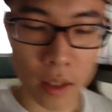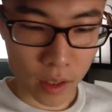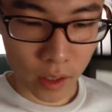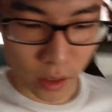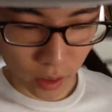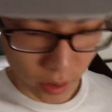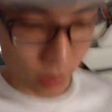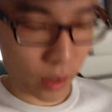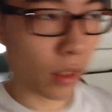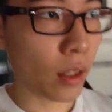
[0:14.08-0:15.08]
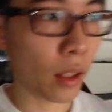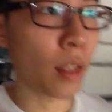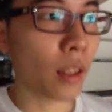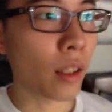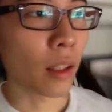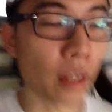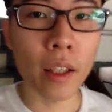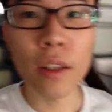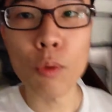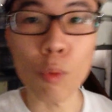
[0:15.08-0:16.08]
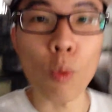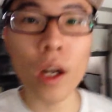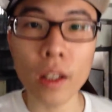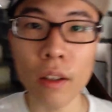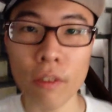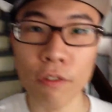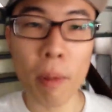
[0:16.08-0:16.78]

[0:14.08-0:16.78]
Hey, day one of